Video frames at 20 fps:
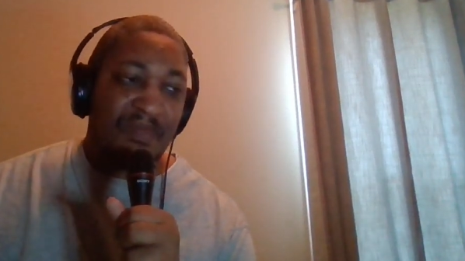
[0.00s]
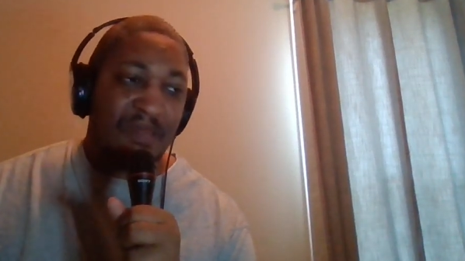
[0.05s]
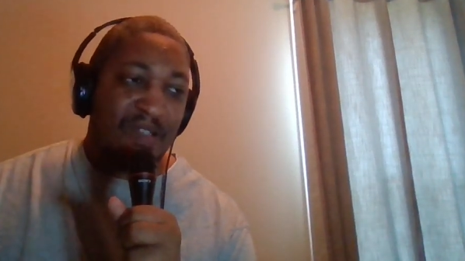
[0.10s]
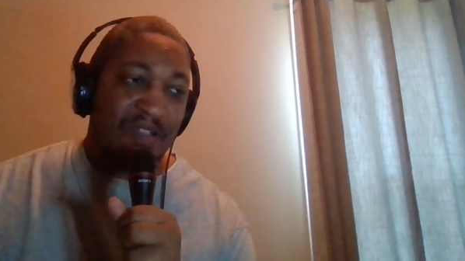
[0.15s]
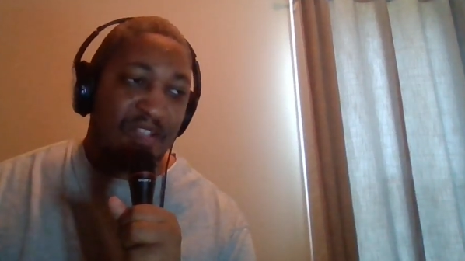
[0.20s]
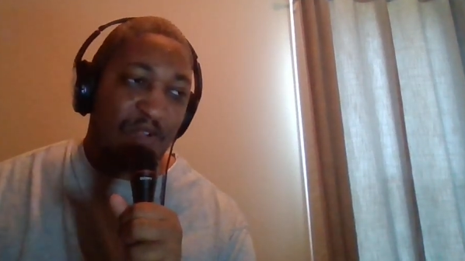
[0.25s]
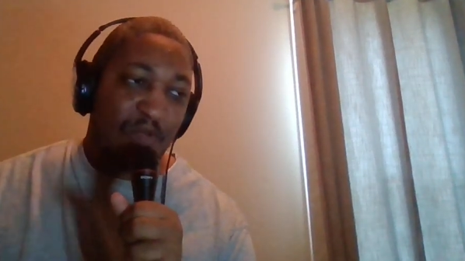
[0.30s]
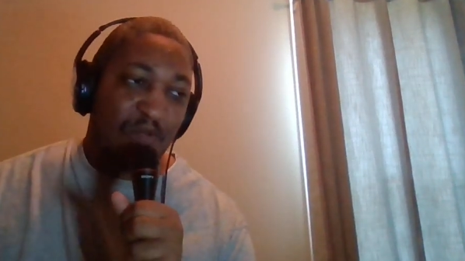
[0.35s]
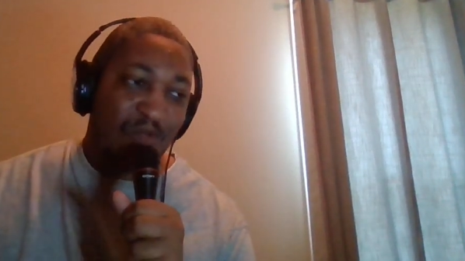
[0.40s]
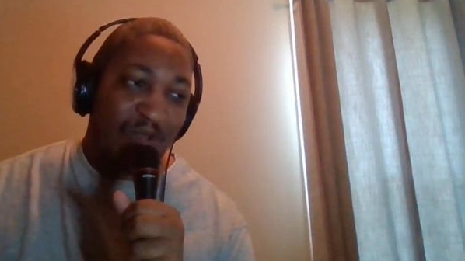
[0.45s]
the
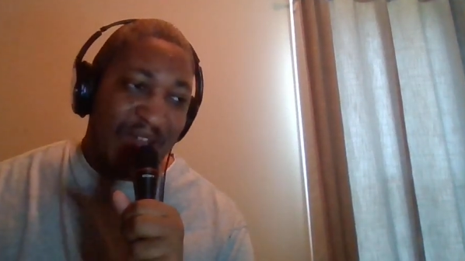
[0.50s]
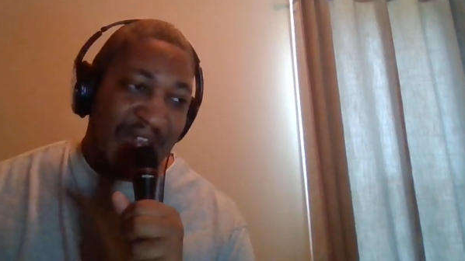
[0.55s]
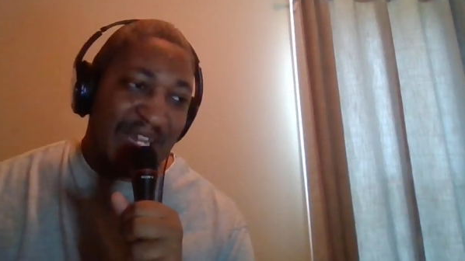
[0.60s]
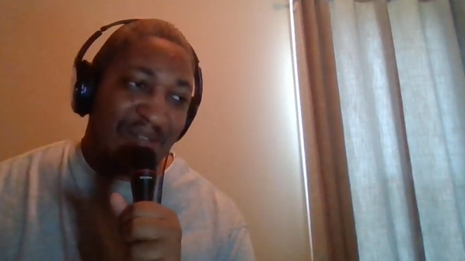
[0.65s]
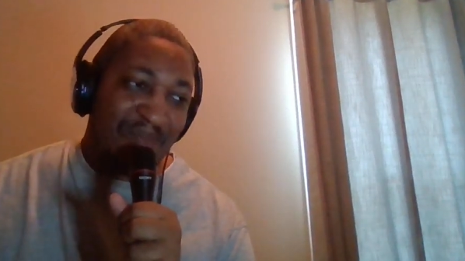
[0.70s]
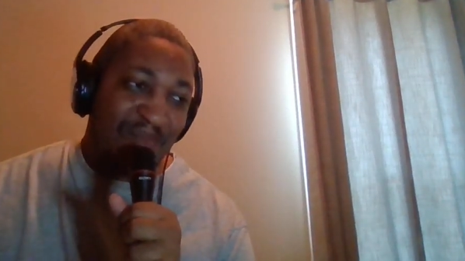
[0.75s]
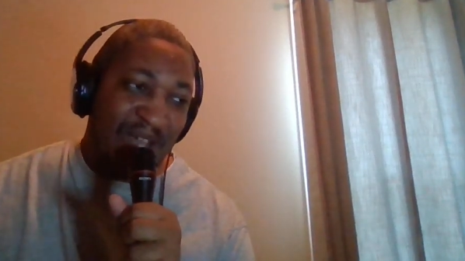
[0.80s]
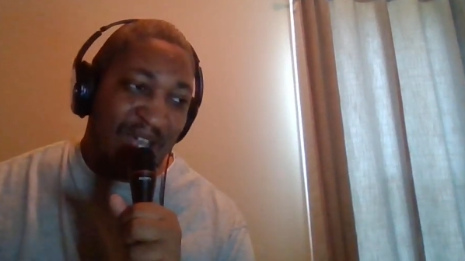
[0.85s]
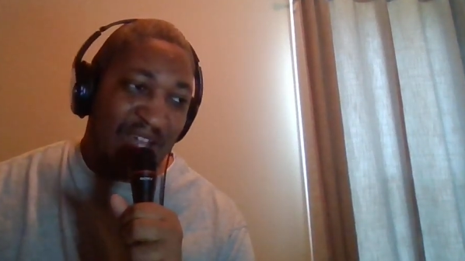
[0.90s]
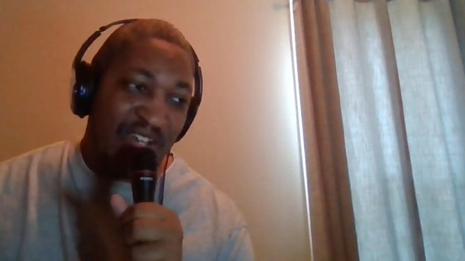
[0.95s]
rate
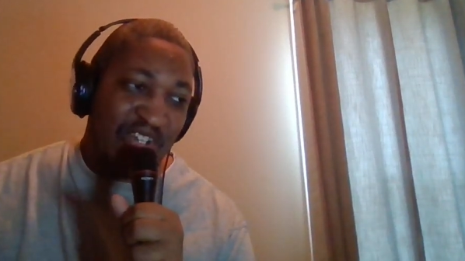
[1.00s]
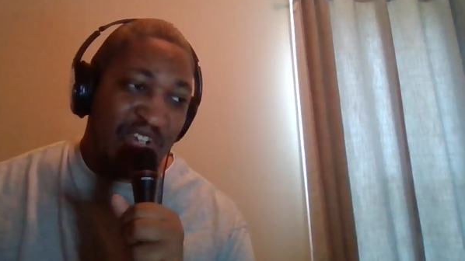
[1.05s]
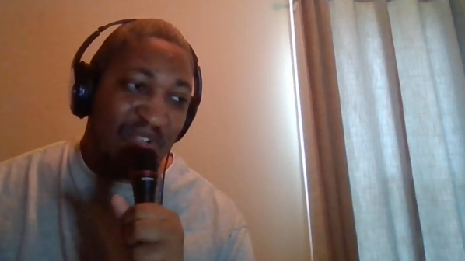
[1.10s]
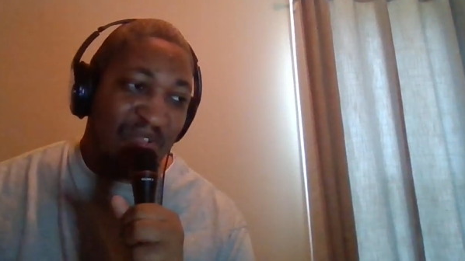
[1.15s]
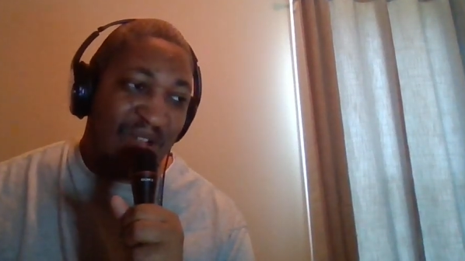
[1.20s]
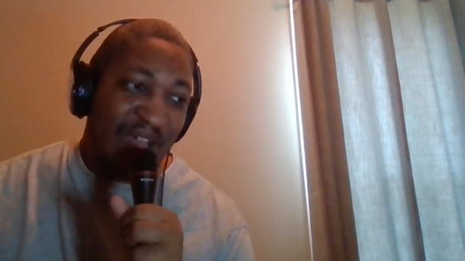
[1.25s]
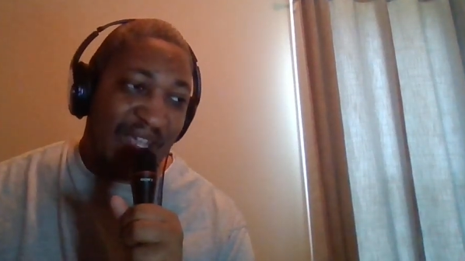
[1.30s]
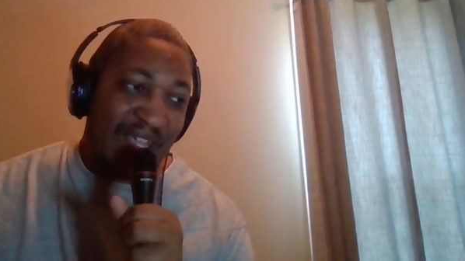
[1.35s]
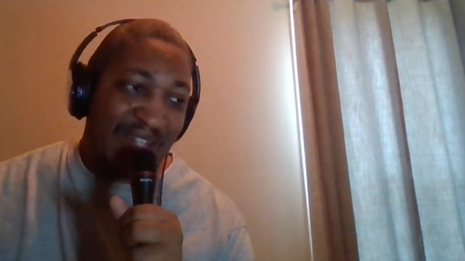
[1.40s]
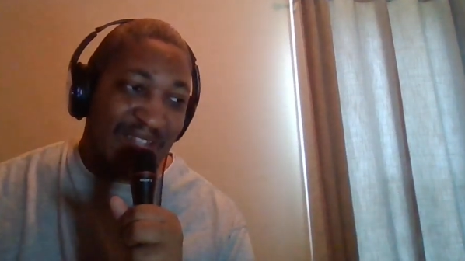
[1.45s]

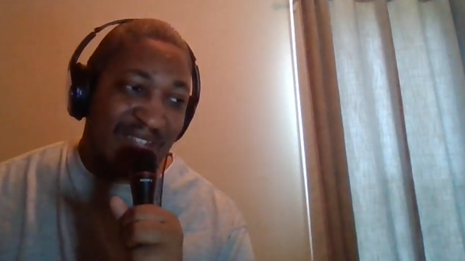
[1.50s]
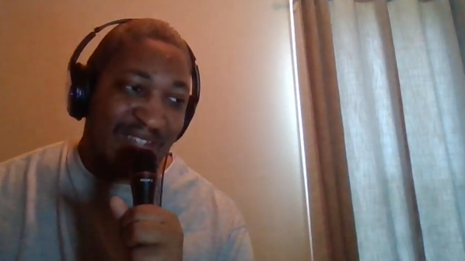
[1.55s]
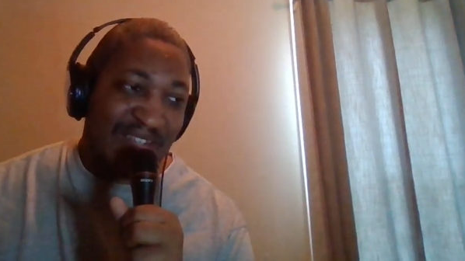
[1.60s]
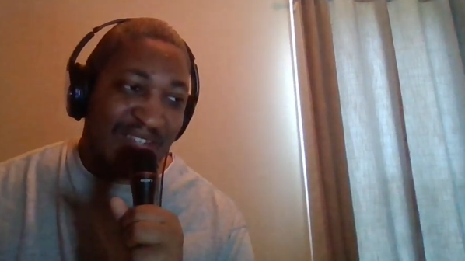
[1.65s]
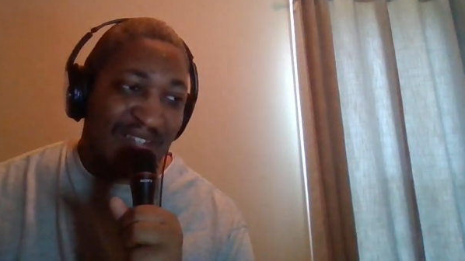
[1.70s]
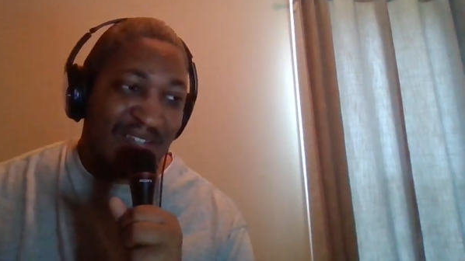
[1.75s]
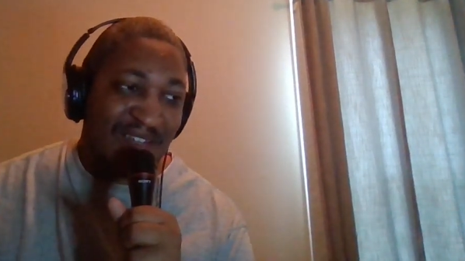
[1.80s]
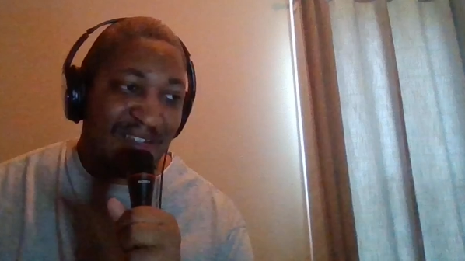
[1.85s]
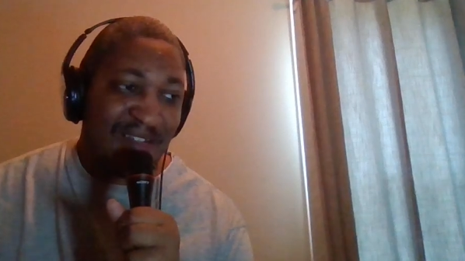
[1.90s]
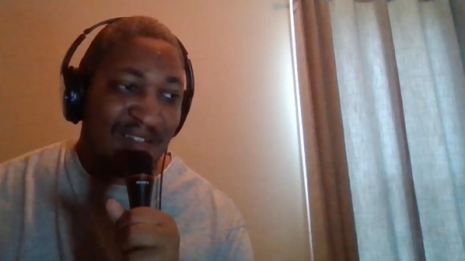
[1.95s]
modulates
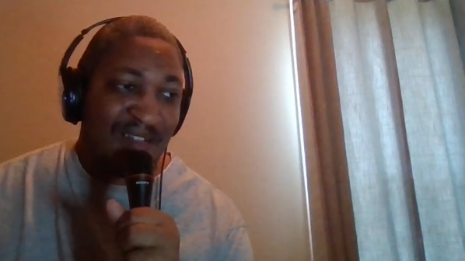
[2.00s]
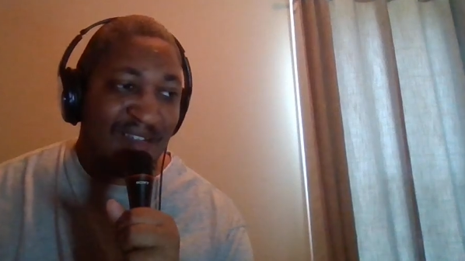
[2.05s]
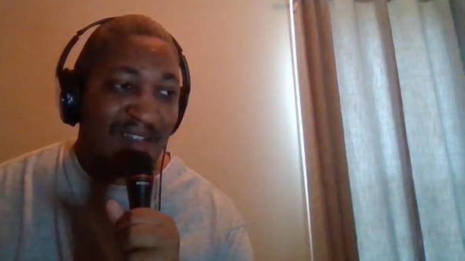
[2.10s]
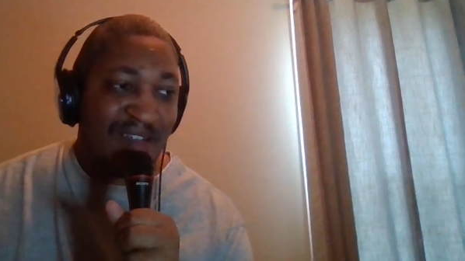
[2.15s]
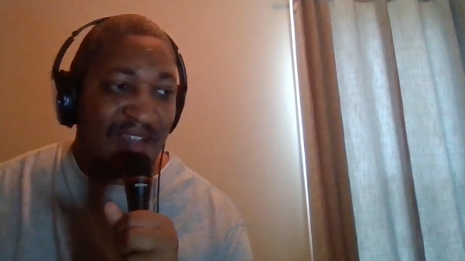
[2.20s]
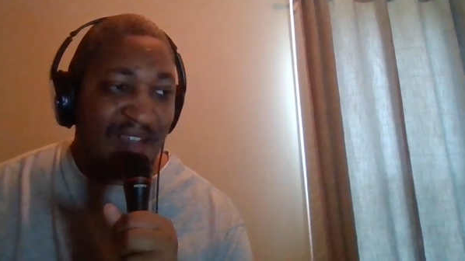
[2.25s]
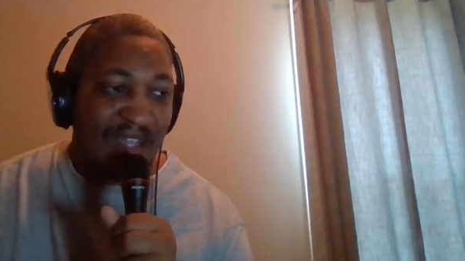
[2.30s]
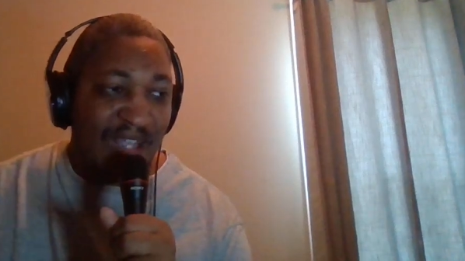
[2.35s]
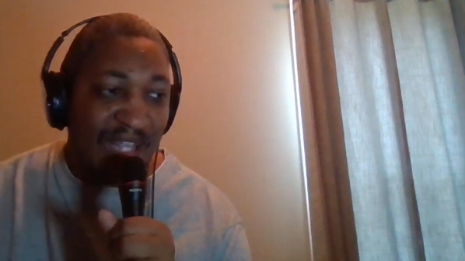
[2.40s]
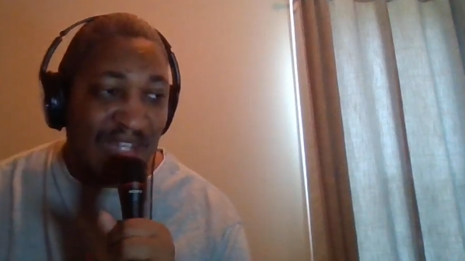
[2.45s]

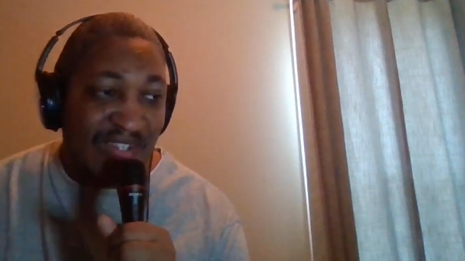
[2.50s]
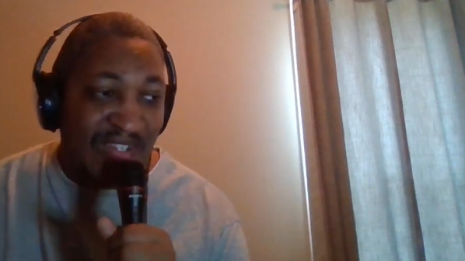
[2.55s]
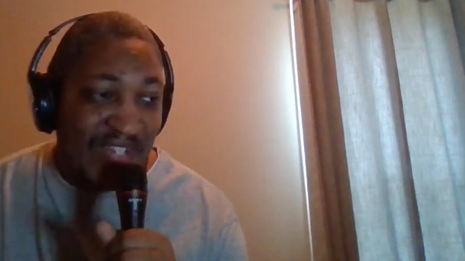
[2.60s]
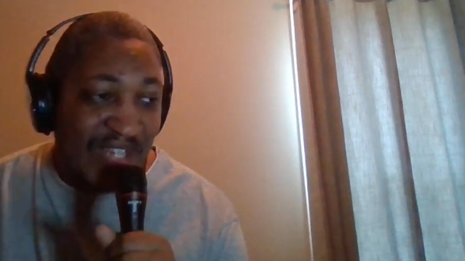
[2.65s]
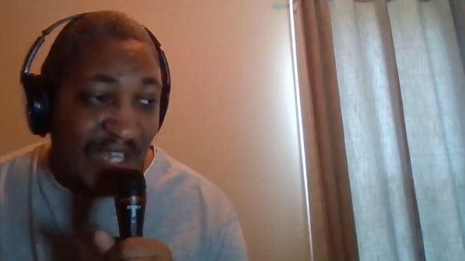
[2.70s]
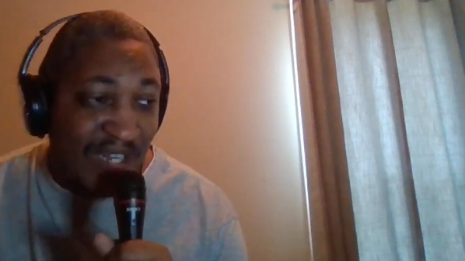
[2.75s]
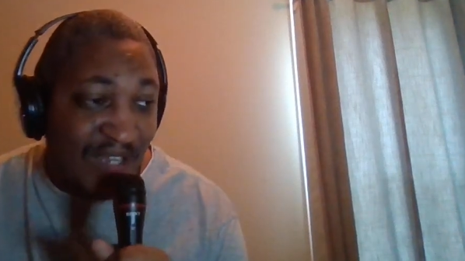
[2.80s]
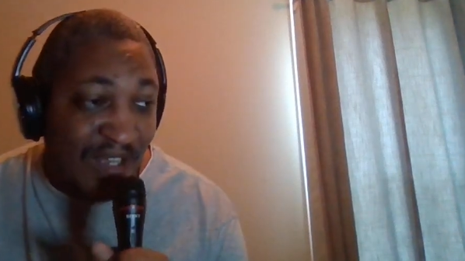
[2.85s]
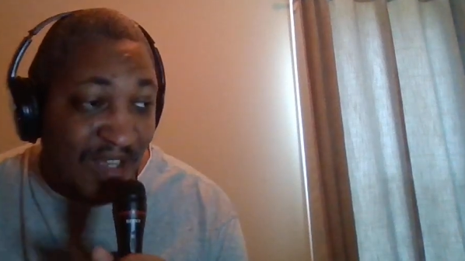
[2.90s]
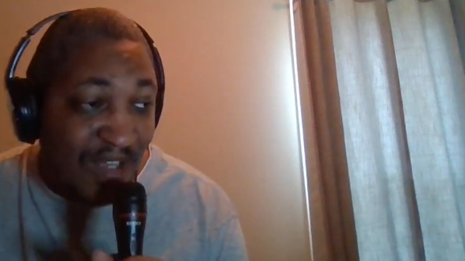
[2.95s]
instead
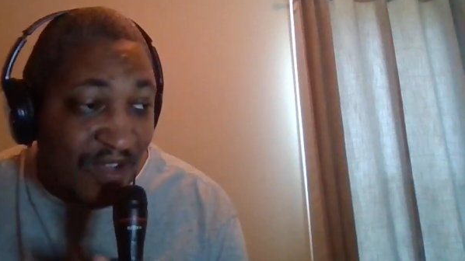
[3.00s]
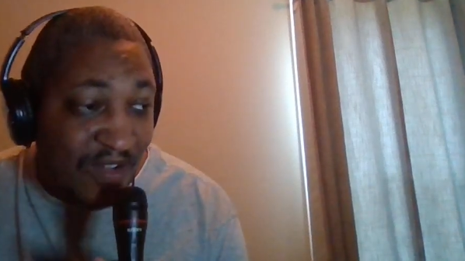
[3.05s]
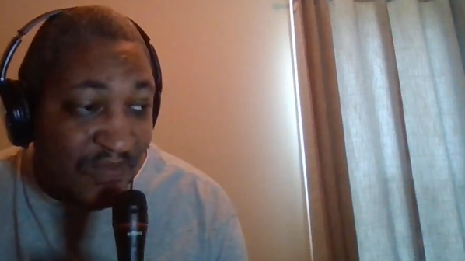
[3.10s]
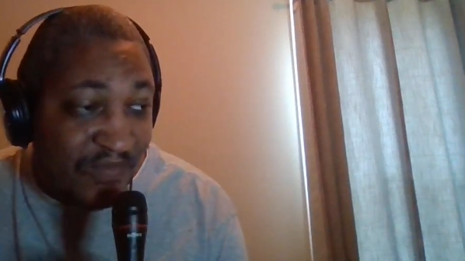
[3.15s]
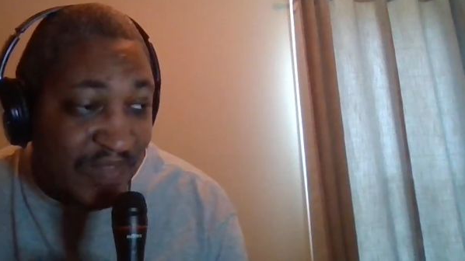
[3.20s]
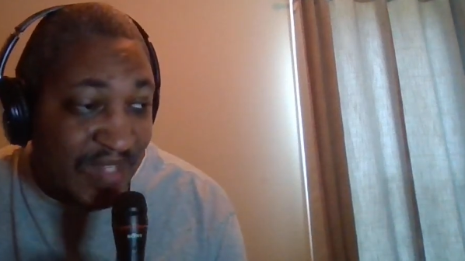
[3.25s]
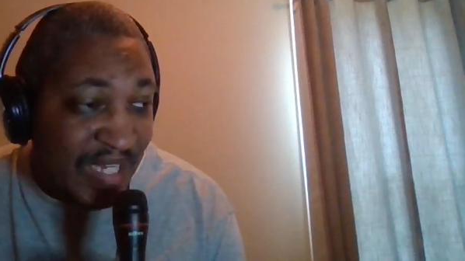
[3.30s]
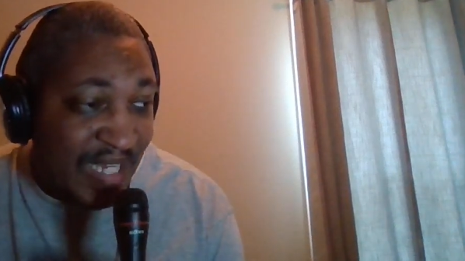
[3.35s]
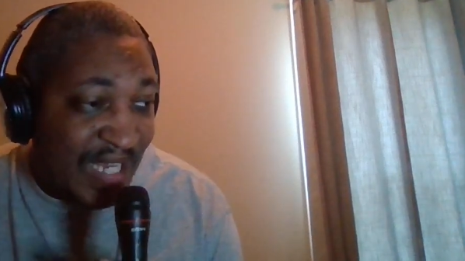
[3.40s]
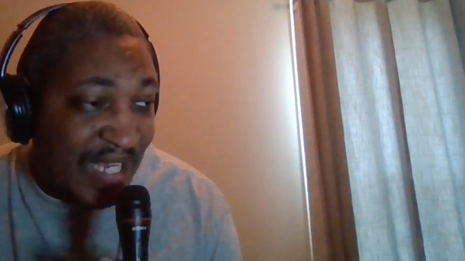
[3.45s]
of
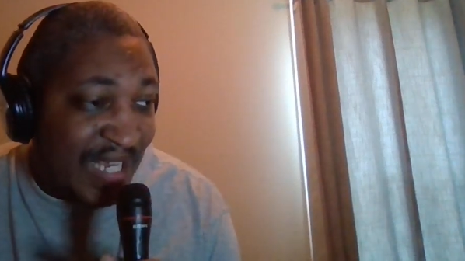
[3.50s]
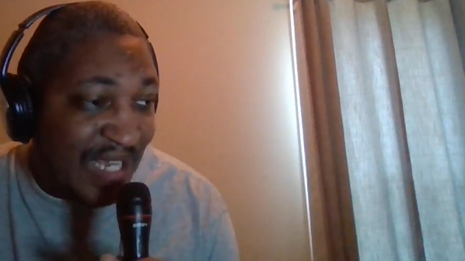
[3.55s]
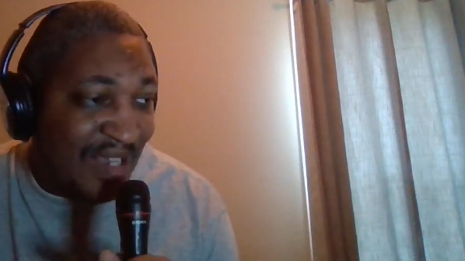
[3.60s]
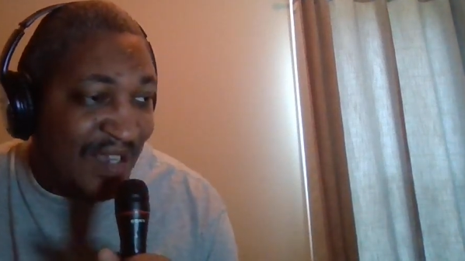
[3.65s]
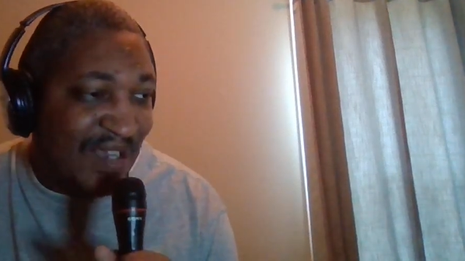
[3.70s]
the